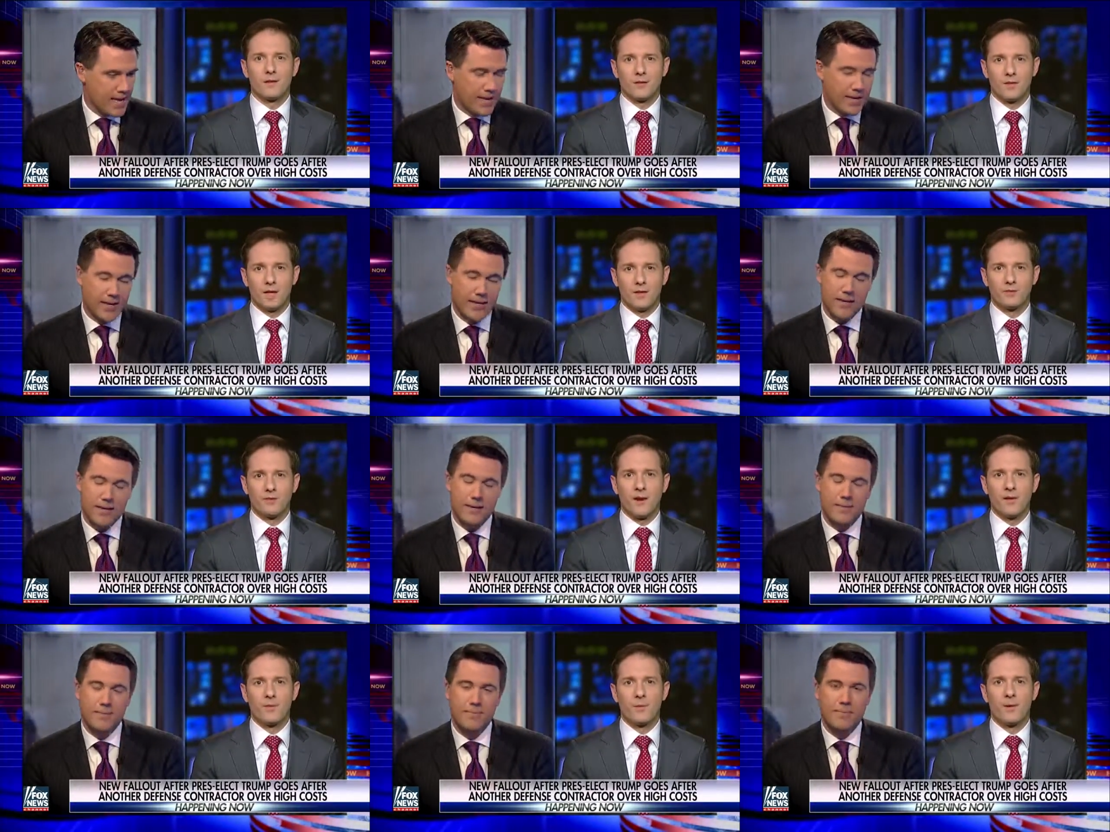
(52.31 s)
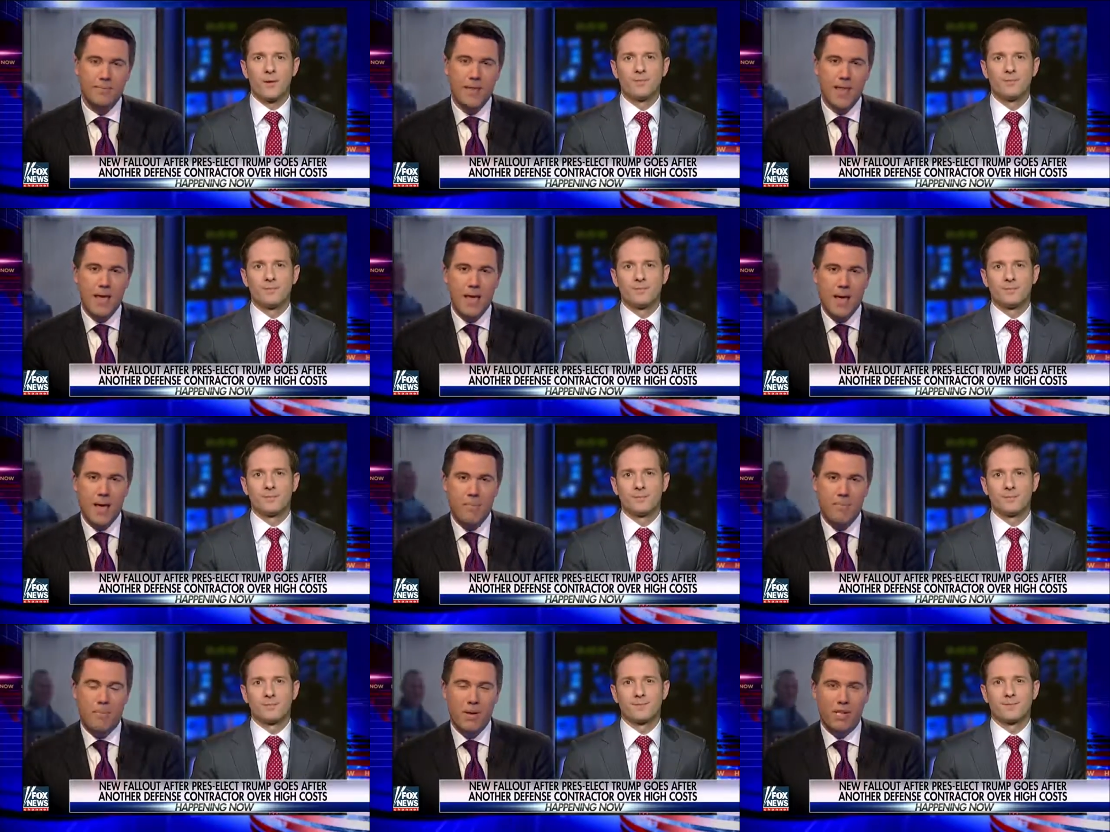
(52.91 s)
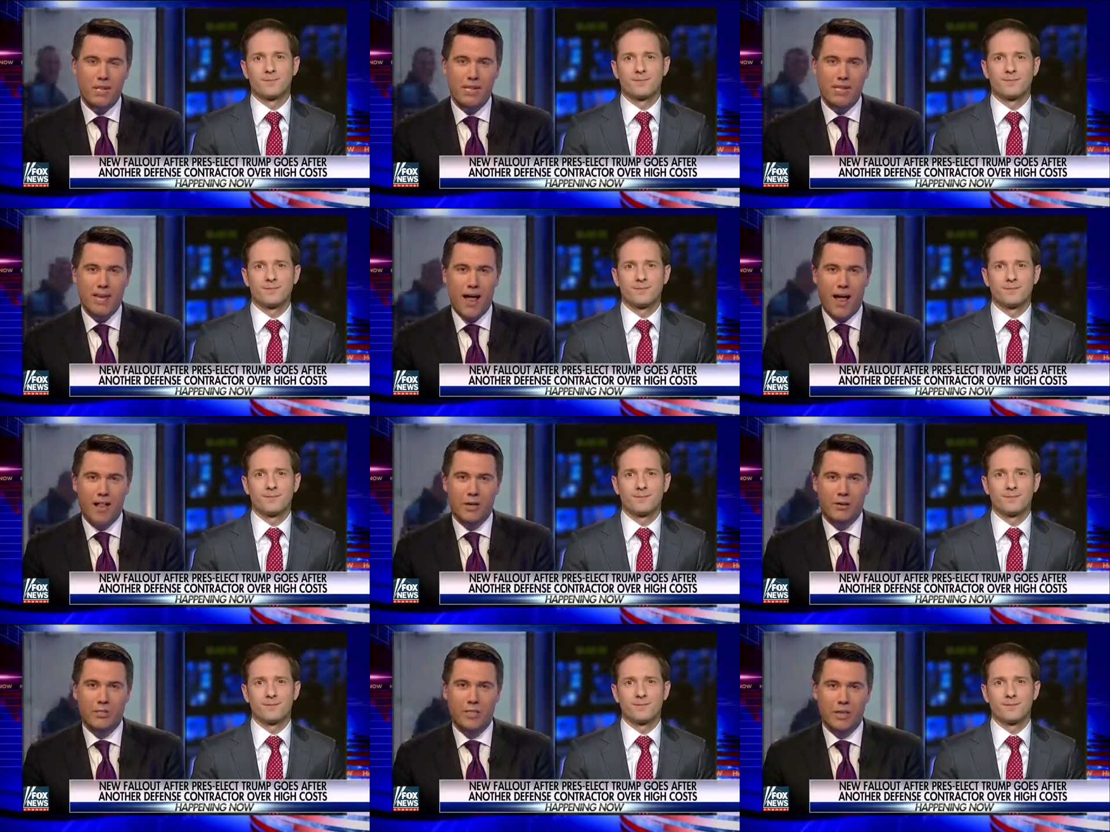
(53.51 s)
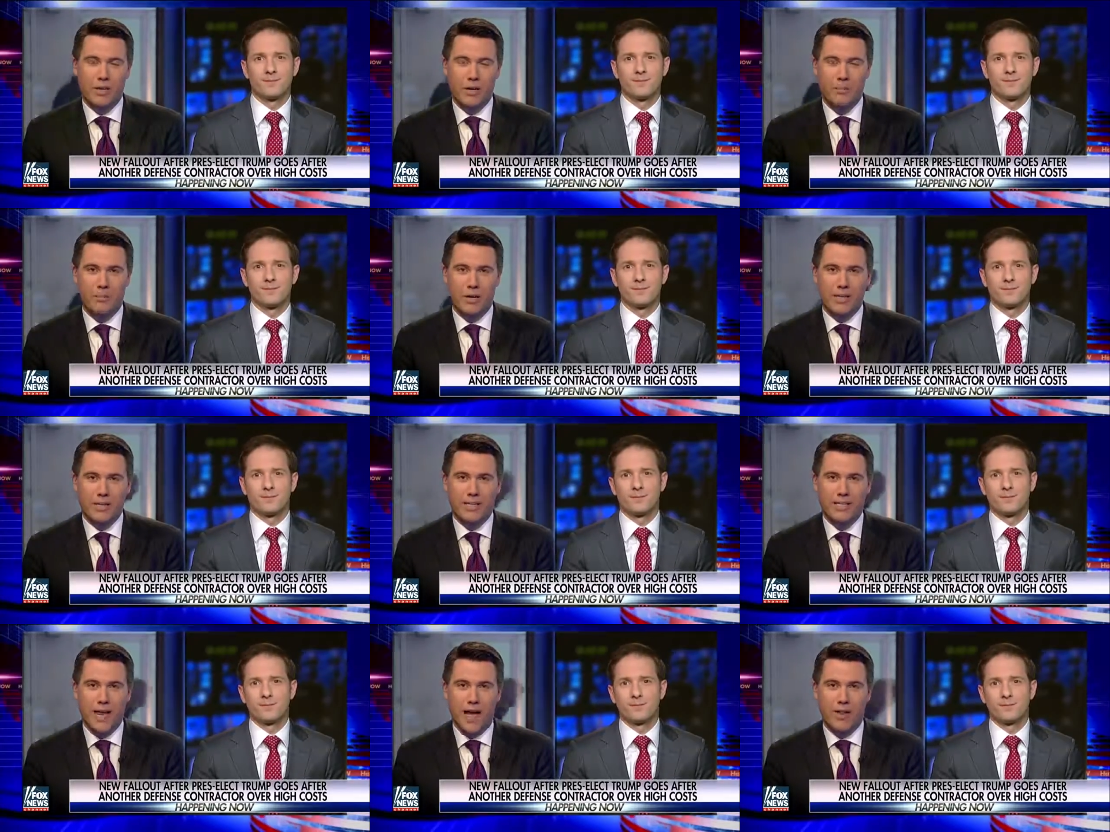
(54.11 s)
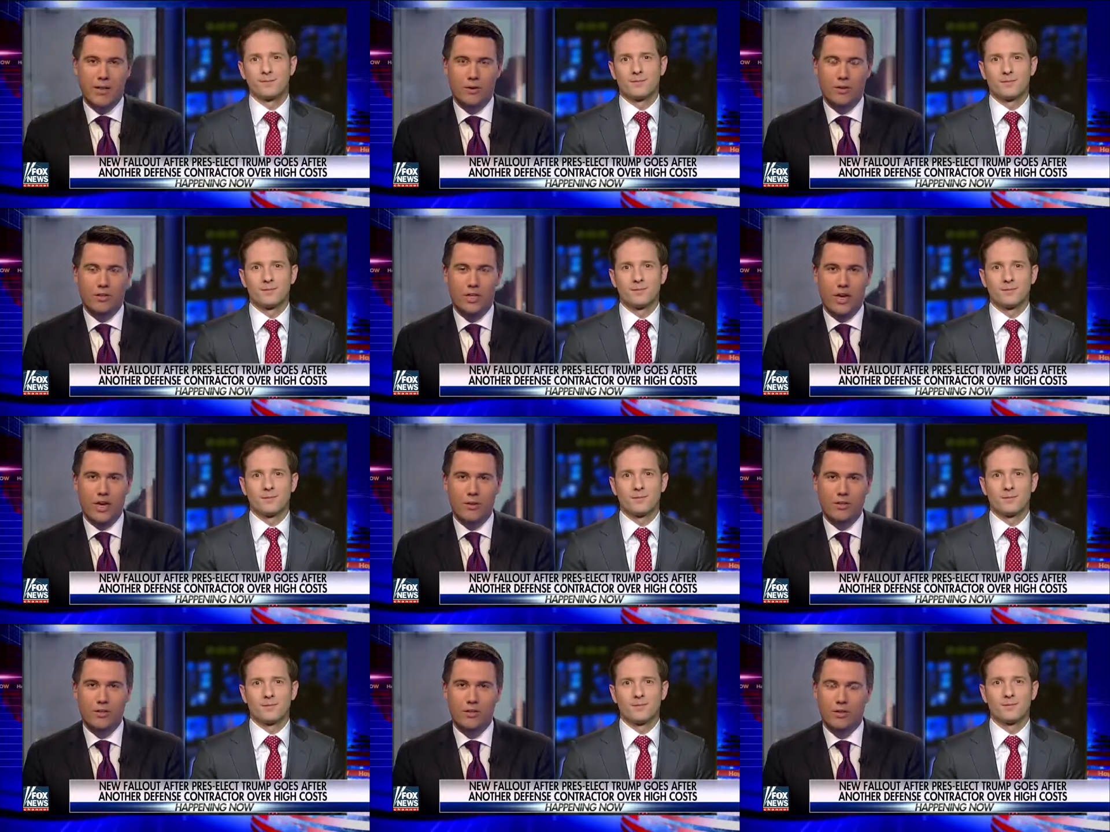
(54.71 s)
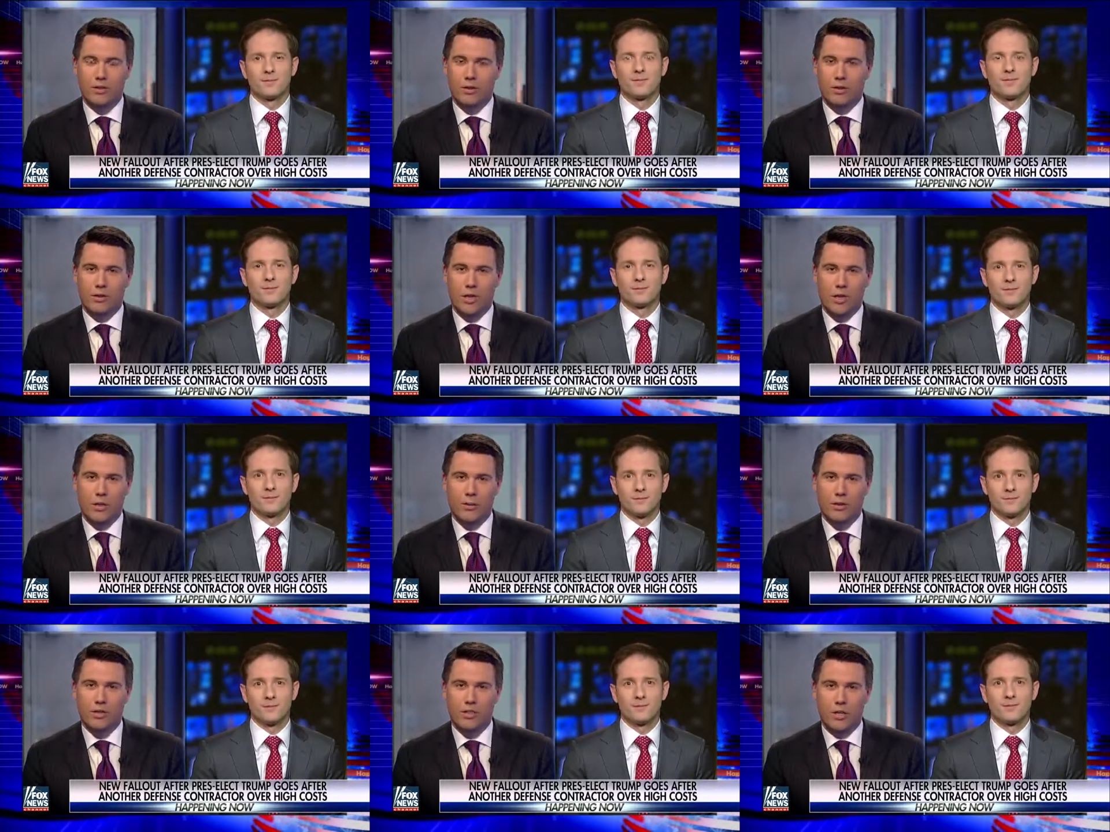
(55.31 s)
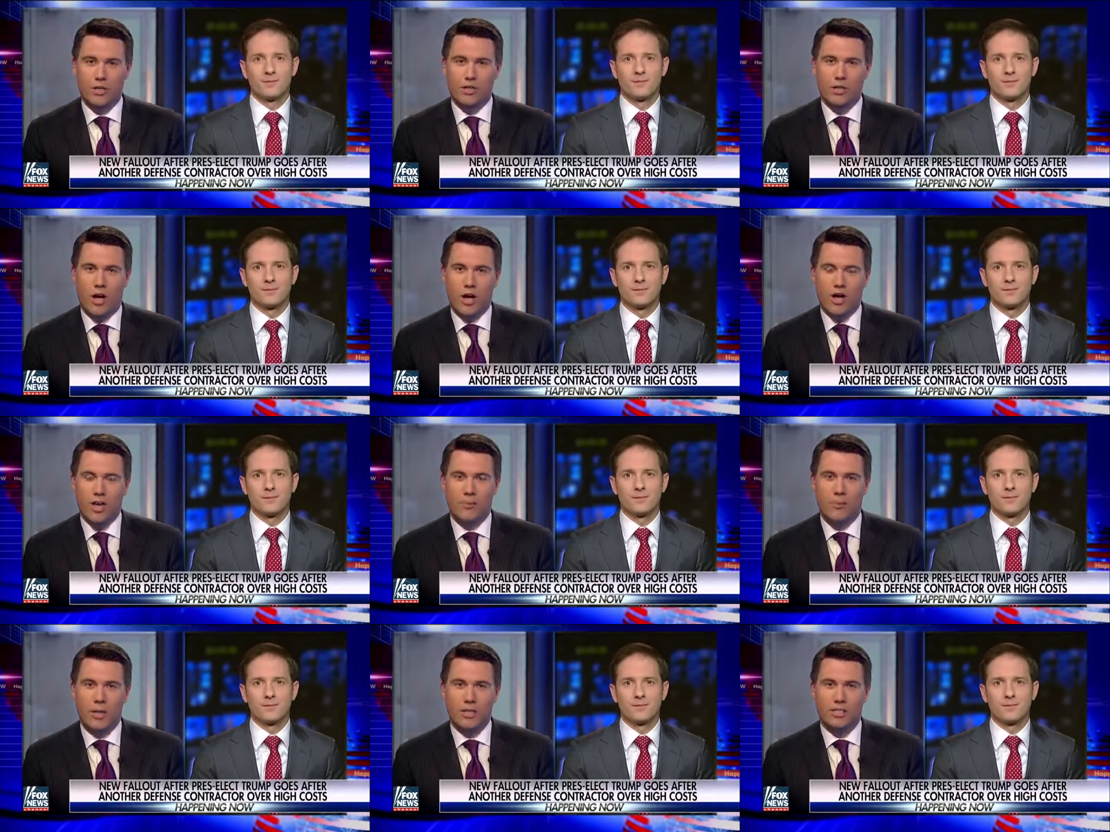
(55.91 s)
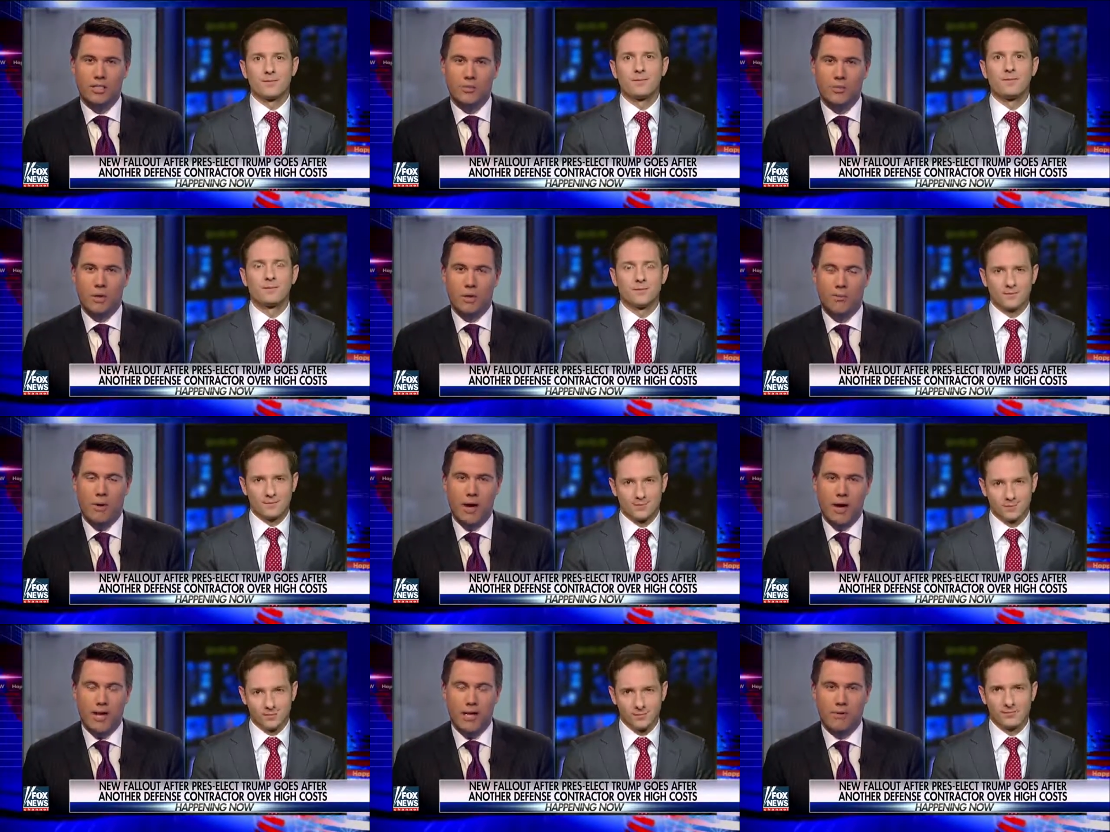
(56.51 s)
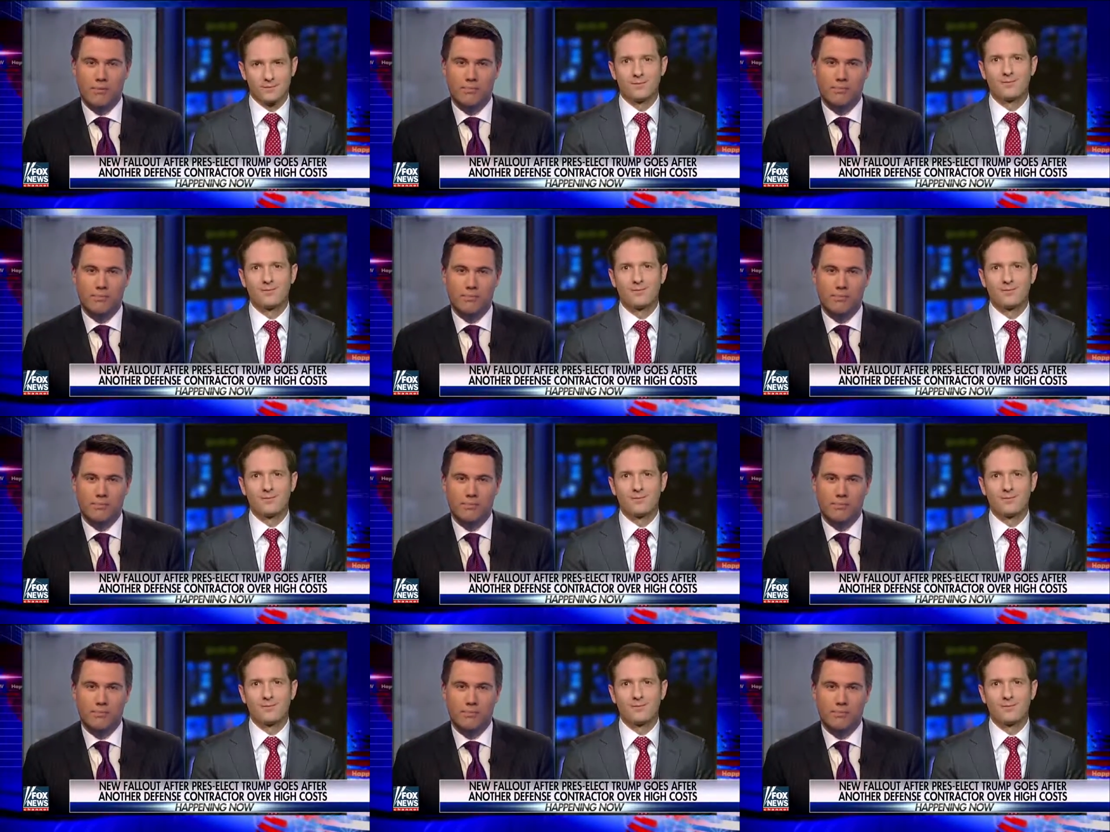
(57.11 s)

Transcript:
Speaker 1: Thanks for having me. Billion dollars here, billion dollars there. Sooner or later, we start talking about some real money.